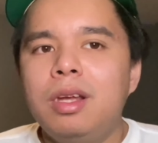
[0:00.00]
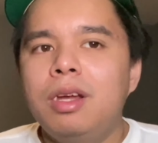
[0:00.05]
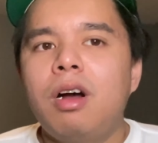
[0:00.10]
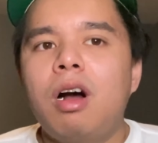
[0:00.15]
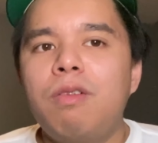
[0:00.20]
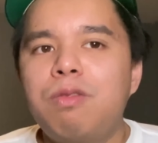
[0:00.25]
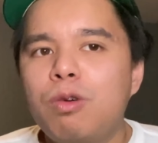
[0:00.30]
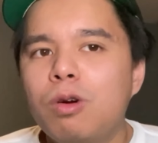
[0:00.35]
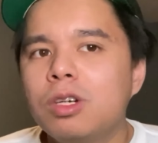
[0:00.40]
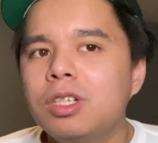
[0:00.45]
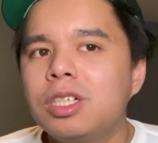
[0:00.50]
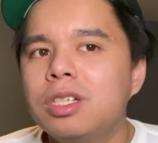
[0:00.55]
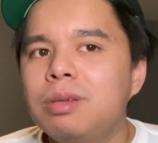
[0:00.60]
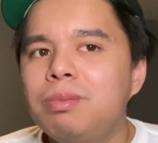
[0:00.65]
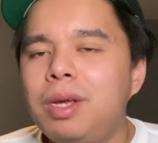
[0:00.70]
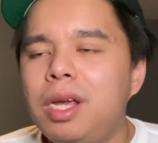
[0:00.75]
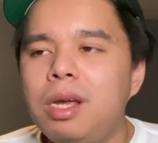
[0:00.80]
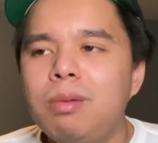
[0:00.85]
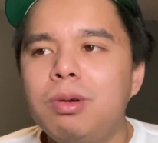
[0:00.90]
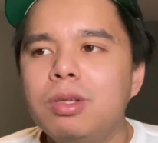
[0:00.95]
Of course you're gonna
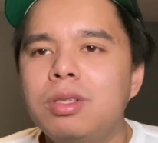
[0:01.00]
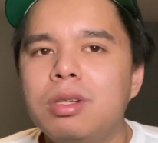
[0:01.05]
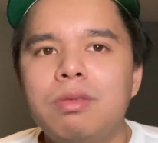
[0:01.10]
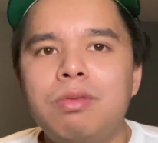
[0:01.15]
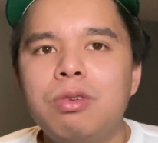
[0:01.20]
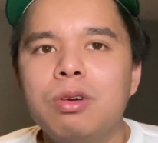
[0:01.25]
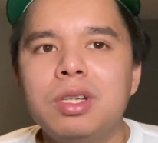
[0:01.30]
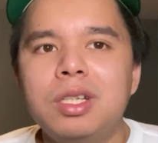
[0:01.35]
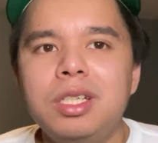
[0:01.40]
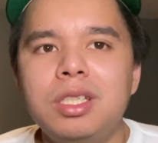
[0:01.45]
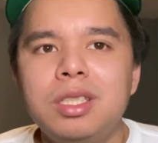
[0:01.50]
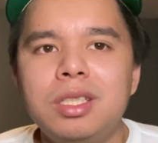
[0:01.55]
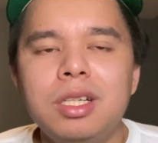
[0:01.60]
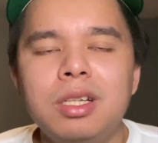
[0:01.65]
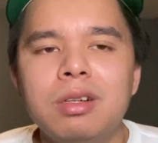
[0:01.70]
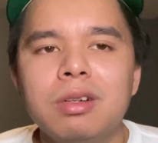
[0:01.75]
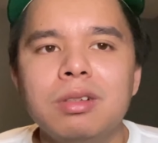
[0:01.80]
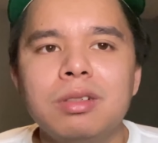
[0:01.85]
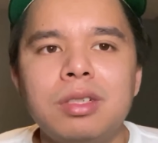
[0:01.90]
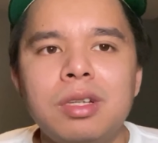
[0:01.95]
be able to afford these
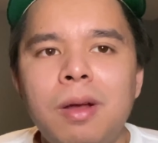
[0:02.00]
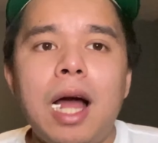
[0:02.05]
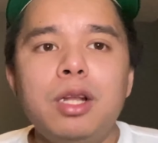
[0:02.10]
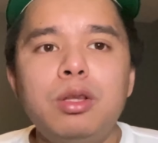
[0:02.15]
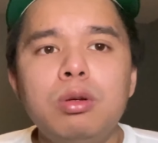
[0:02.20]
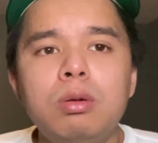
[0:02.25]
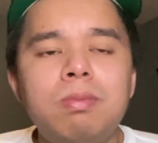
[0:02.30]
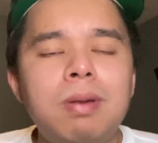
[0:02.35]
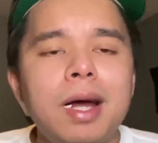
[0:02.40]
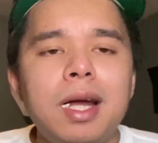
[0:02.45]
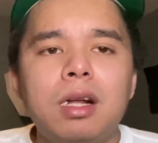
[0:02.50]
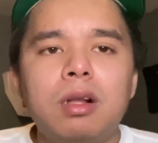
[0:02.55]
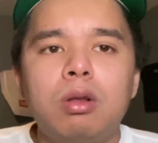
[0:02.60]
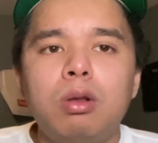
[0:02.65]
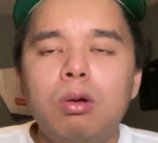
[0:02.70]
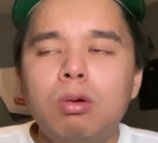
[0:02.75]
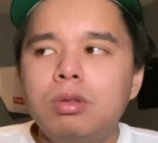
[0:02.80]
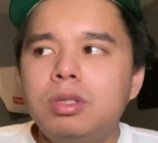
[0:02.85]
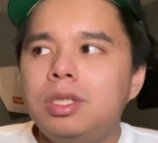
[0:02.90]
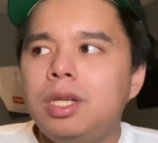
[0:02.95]
sneakers. I do buy
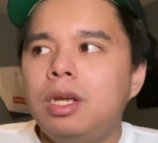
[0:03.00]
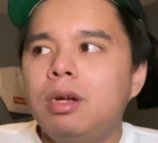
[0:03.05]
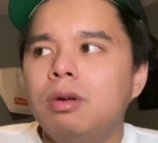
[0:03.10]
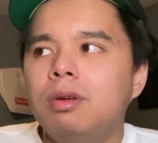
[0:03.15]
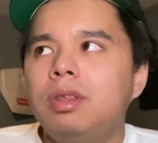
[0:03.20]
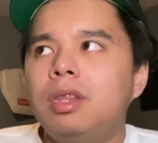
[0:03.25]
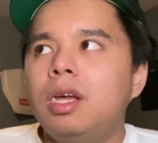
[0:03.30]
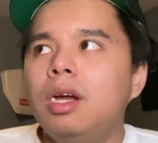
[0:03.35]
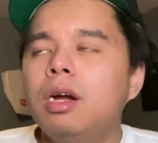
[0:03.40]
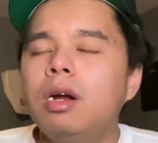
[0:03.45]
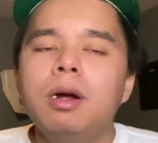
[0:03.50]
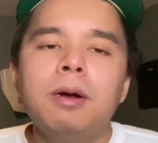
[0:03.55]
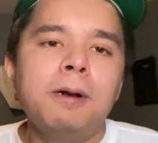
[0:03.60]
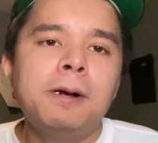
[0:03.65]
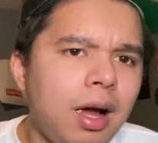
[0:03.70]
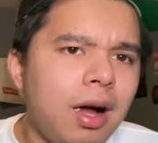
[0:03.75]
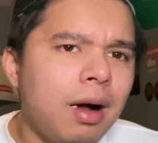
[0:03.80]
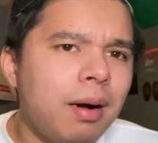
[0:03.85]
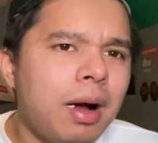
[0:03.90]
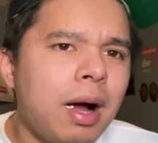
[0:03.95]
clothes here and there.
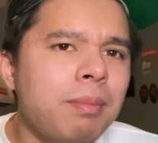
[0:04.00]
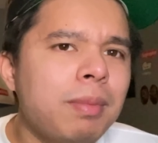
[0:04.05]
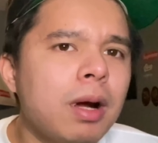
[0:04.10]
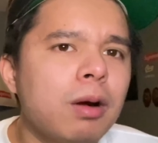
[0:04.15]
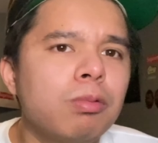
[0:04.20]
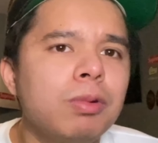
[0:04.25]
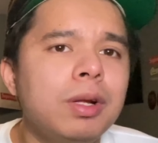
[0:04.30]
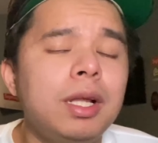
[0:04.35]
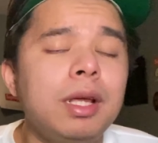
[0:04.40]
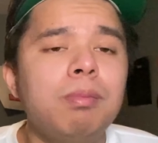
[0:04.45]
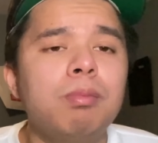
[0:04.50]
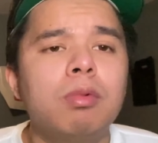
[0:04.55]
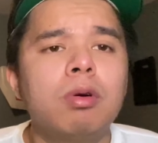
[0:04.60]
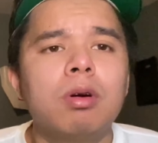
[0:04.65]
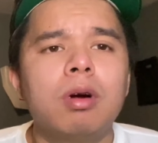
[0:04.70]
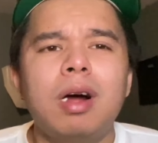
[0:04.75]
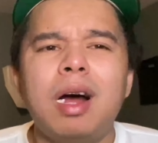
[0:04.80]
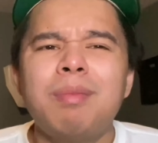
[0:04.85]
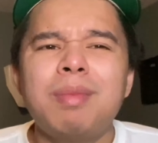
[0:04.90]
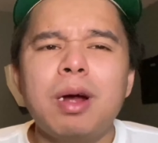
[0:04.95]
I'm not
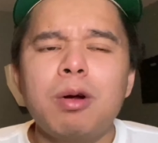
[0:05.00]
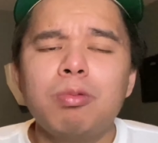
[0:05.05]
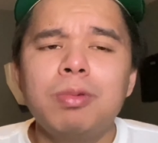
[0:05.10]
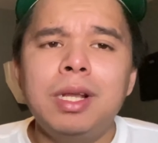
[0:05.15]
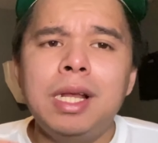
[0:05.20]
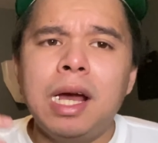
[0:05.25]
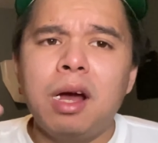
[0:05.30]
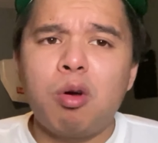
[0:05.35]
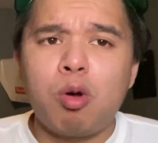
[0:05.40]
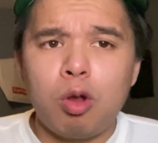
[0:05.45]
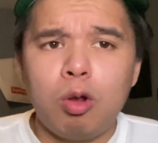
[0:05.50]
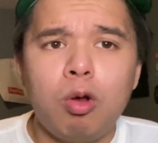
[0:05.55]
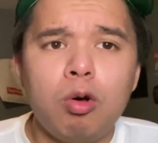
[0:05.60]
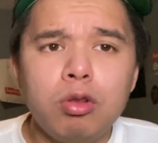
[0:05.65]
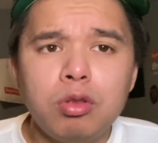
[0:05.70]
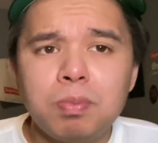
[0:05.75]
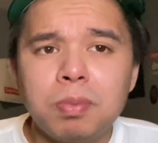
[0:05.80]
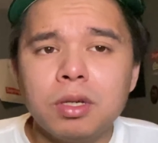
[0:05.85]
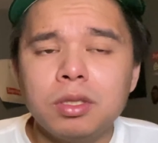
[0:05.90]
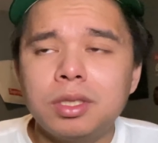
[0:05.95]
really a
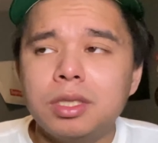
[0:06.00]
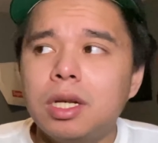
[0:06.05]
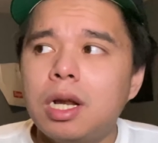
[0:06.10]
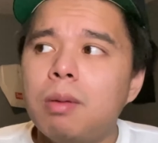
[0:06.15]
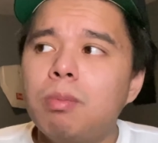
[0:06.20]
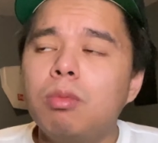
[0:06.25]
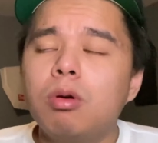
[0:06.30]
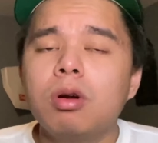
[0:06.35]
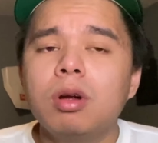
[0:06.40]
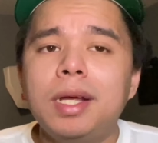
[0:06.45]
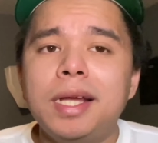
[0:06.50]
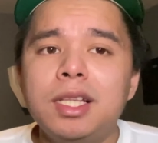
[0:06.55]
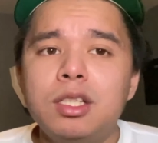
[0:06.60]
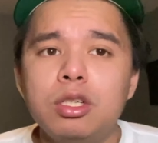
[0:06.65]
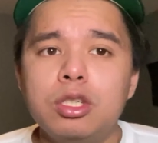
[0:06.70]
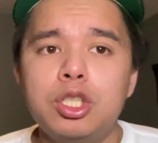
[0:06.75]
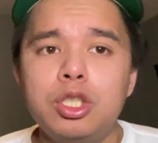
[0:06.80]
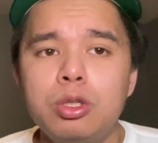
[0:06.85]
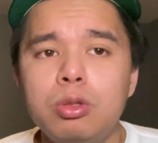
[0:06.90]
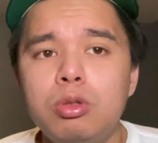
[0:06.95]
clothes person. I'm more into
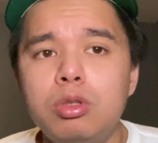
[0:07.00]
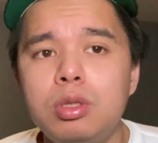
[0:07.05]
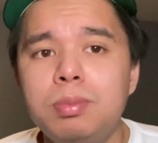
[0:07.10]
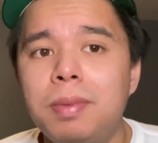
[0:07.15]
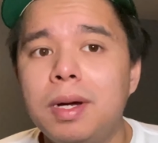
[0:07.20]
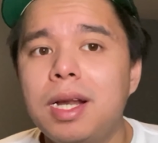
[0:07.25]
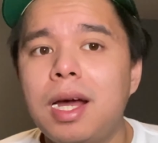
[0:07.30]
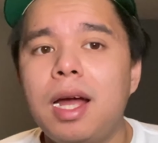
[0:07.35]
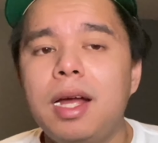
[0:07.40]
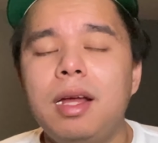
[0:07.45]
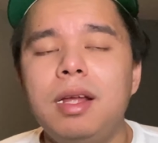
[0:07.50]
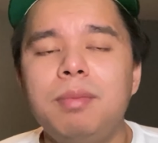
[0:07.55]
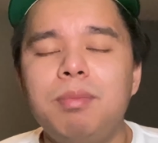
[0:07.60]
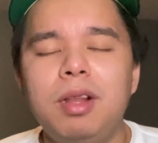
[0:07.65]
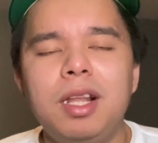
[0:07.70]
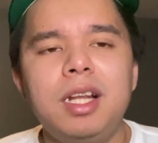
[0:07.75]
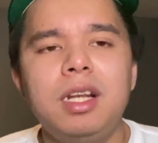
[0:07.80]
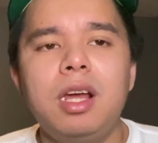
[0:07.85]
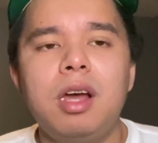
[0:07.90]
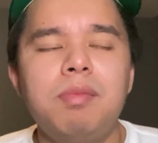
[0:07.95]
shoes, but
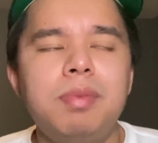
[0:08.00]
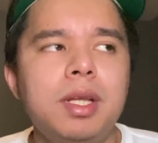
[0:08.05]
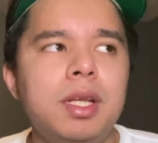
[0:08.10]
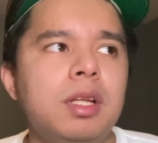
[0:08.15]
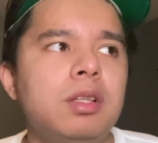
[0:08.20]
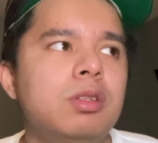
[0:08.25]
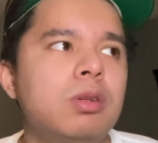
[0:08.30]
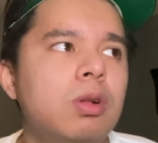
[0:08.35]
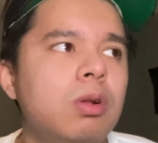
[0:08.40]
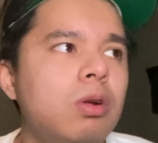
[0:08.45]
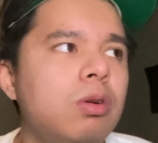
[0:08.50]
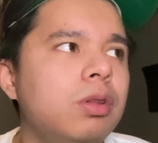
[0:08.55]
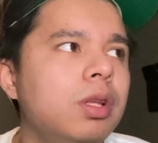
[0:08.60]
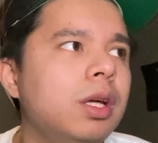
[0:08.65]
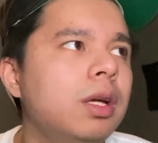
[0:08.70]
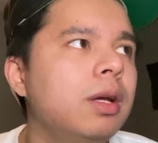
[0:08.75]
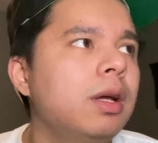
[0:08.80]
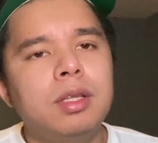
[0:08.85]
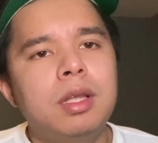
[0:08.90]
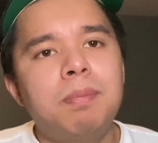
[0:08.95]
lately I've been into
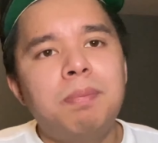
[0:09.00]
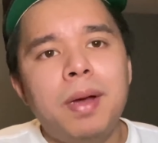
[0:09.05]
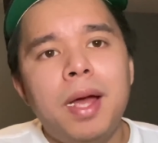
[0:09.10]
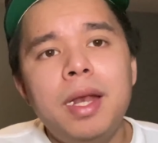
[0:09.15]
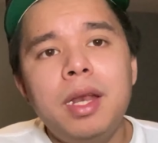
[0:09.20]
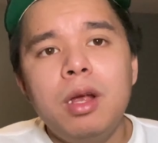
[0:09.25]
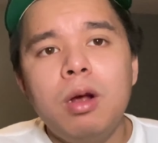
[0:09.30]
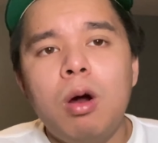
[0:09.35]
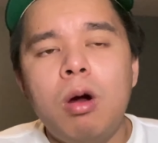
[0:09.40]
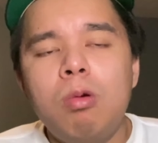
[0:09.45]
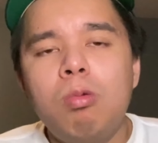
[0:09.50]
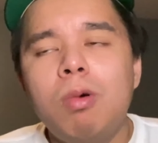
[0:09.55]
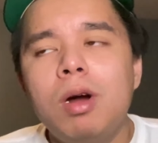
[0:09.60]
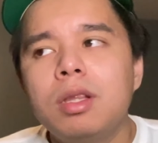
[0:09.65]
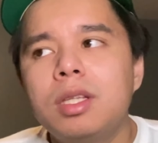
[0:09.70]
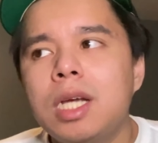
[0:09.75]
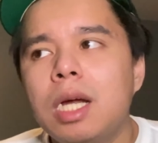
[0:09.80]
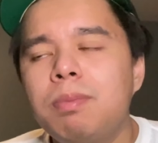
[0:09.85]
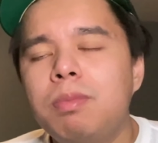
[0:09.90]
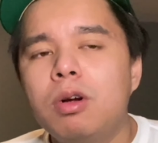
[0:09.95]
clothing. Depending on
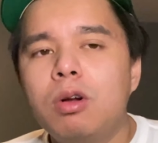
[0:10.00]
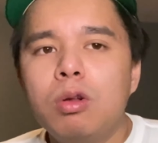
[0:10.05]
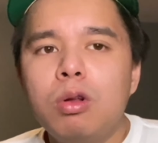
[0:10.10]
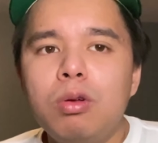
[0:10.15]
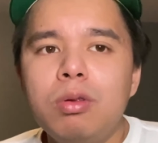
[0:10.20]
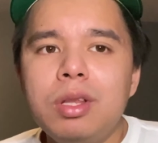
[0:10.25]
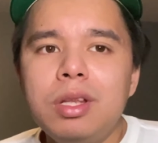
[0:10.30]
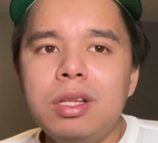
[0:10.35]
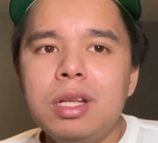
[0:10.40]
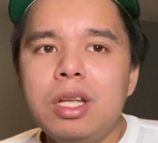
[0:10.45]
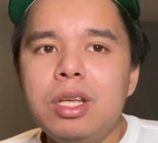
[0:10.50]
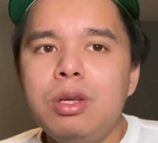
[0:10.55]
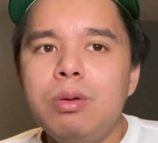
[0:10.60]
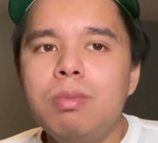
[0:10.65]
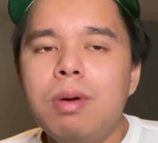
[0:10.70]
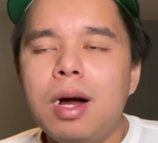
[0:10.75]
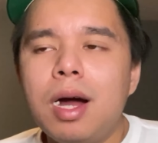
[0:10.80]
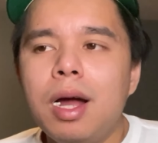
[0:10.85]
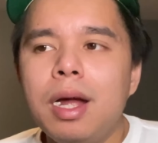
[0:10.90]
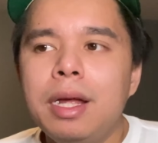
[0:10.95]
what type of clothing that you
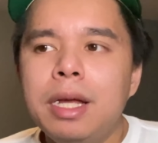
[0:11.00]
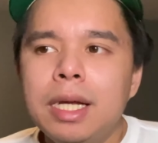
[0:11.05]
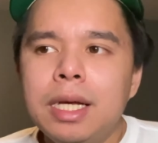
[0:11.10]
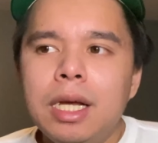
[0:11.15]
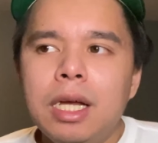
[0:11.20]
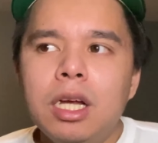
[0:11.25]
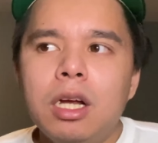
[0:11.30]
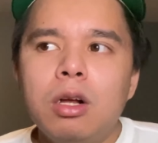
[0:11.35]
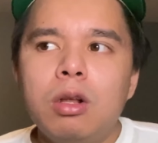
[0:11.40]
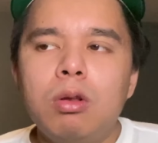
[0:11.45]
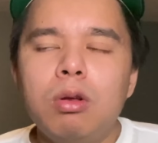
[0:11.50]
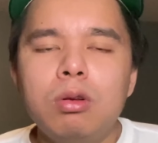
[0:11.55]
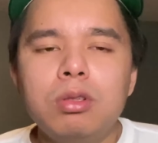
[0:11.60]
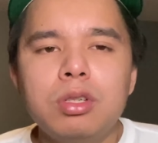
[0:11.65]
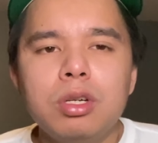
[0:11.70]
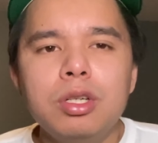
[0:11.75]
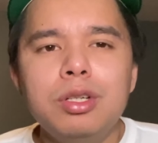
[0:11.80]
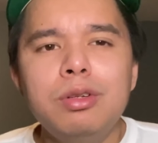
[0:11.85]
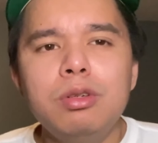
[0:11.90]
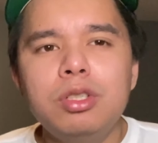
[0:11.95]
buy, clothes
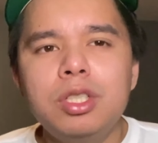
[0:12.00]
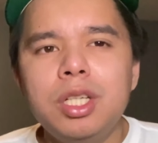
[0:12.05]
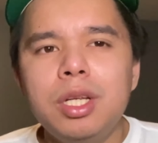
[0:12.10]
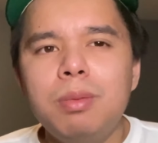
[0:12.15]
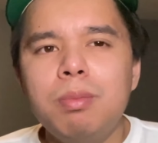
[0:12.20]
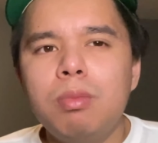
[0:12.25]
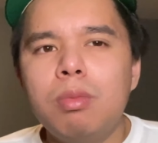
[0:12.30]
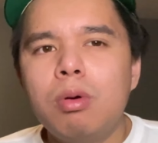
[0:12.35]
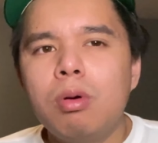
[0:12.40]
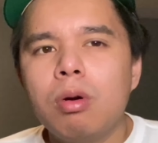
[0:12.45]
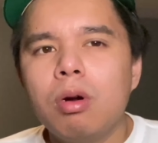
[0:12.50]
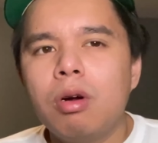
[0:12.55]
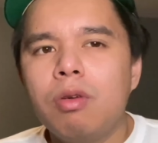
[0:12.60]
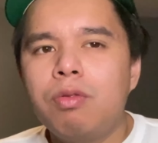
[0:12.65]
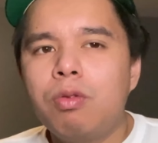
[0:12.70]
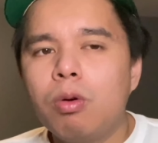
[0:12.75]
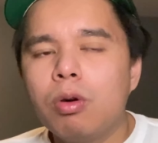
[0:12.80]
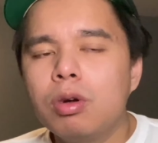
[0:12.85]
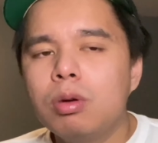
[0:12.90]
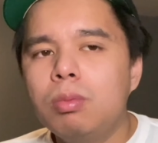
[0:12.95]
are usually more
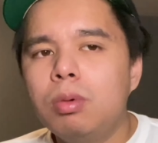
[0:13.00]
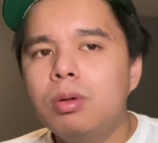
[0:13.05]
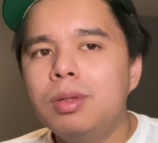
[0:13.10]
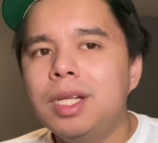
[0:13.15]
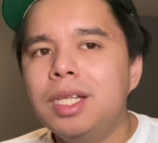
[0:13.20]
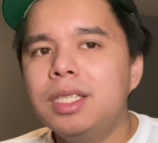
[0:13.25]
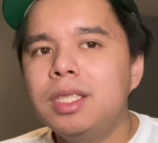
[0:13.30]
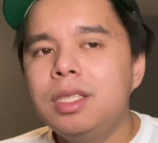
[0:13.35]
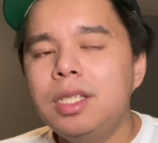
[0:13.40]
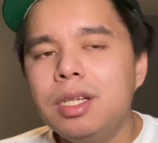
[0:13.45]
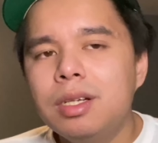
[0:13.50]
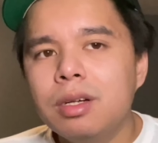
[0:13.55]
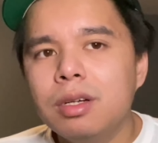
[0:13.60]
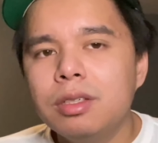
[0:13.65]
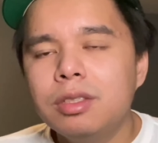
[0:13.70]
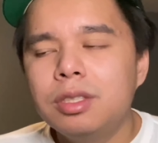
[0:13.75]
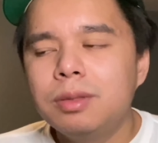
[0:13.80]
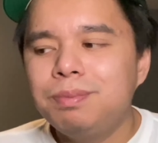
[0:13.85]
affordable than sneakers.